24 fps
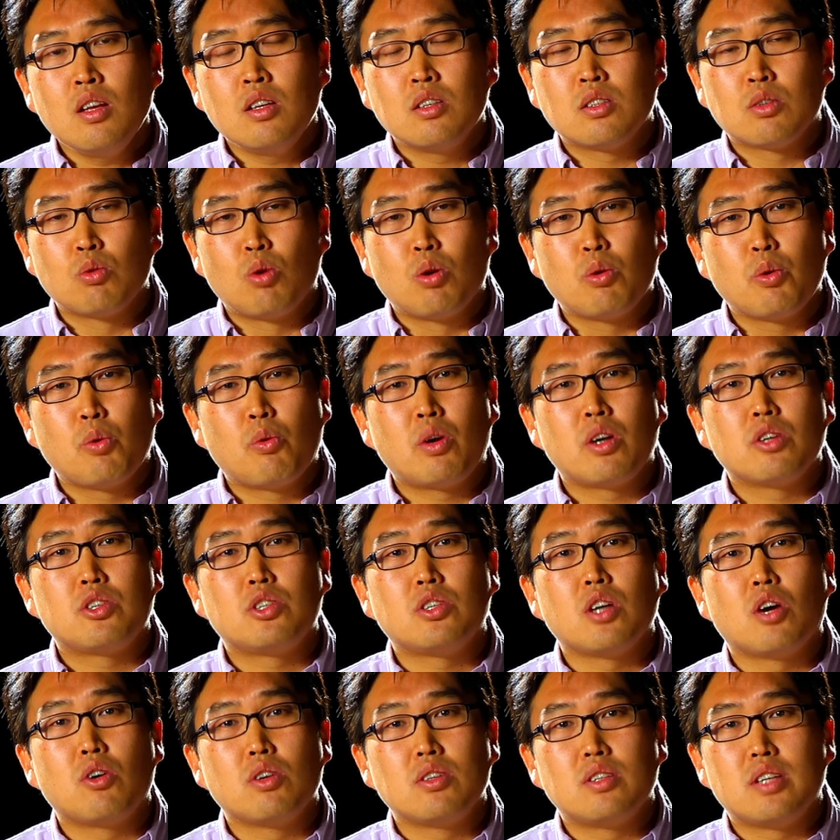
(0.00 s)
And so what we want to
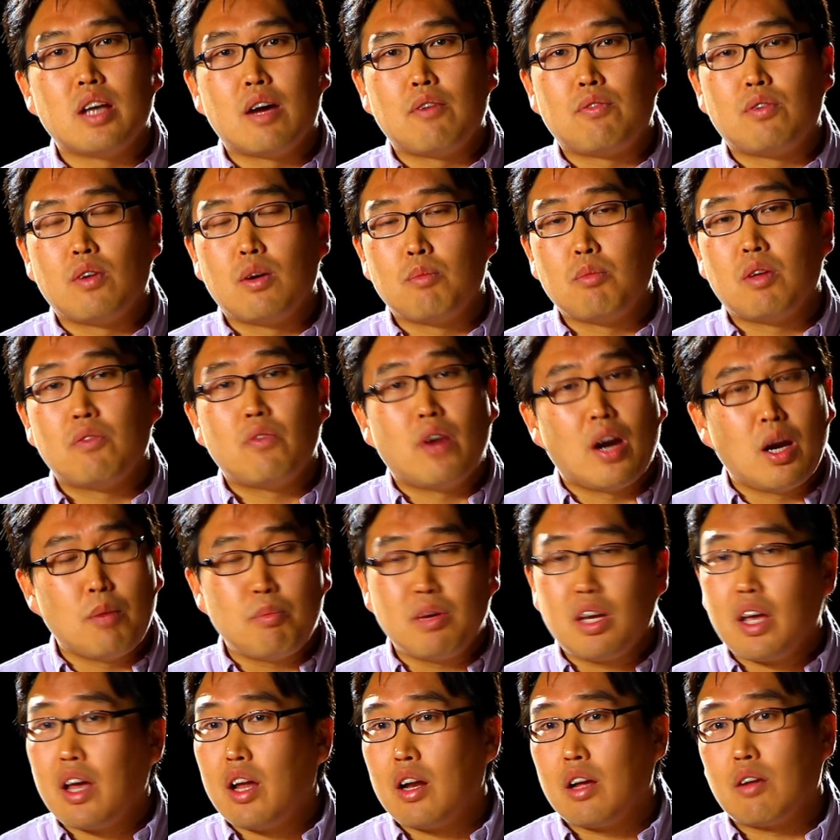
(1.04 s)
show is that from the very
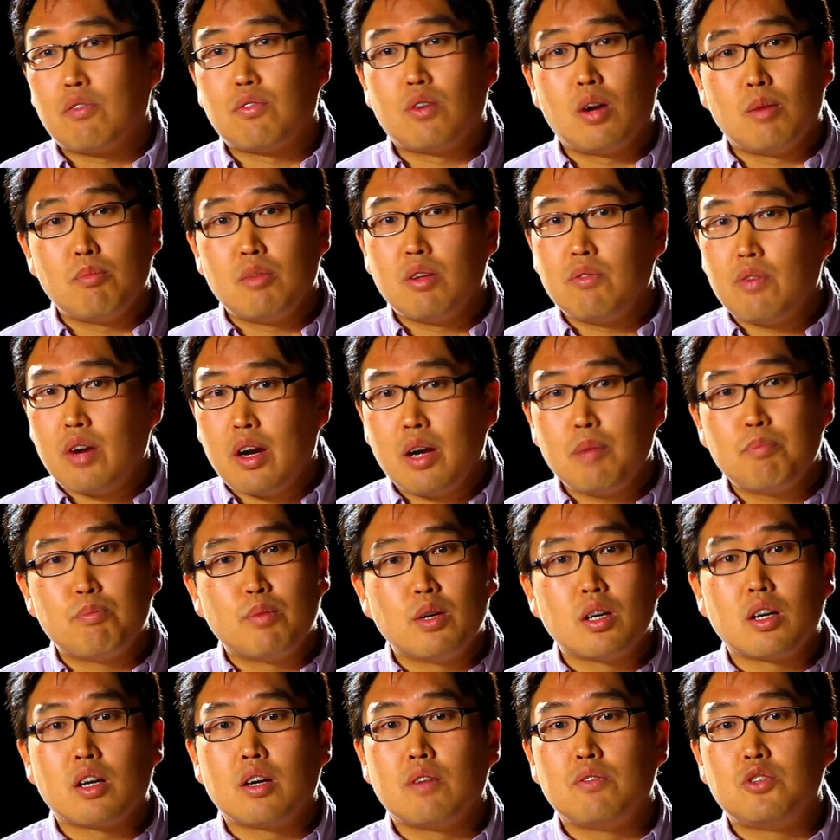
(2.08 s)
beginning, from the very
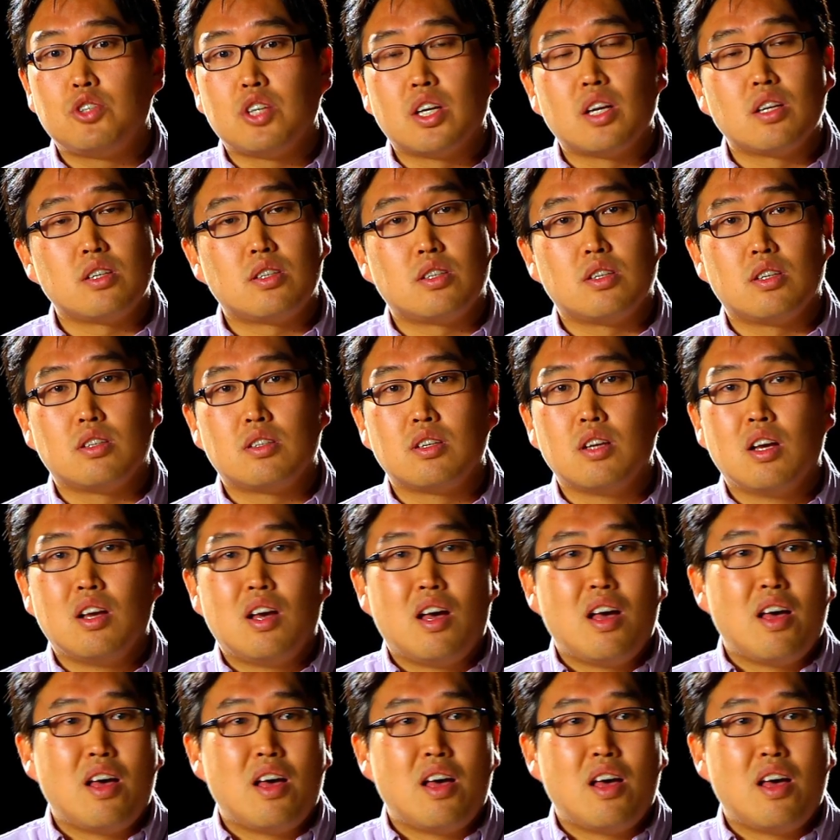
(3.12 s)
book of Genesis,